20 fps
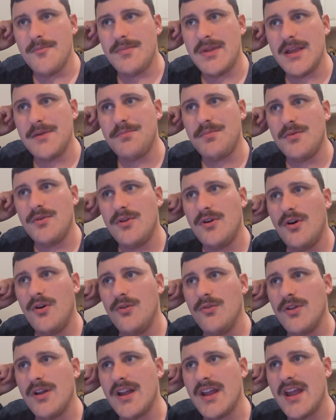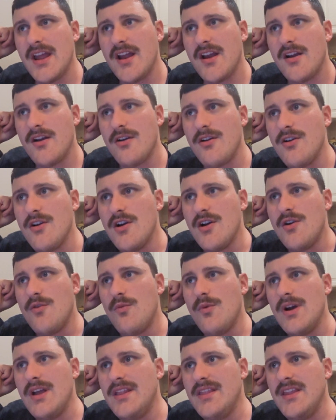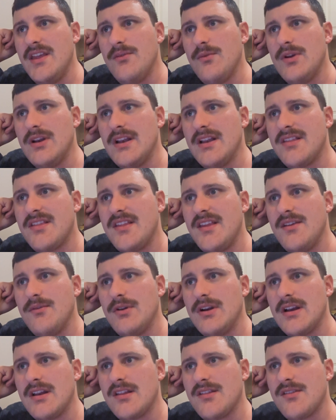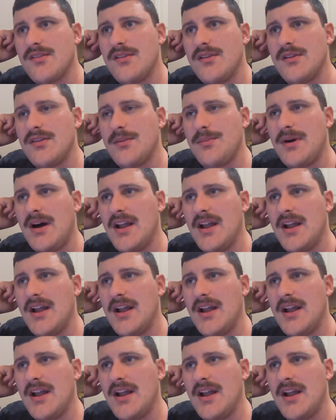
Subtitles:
people only care when it's the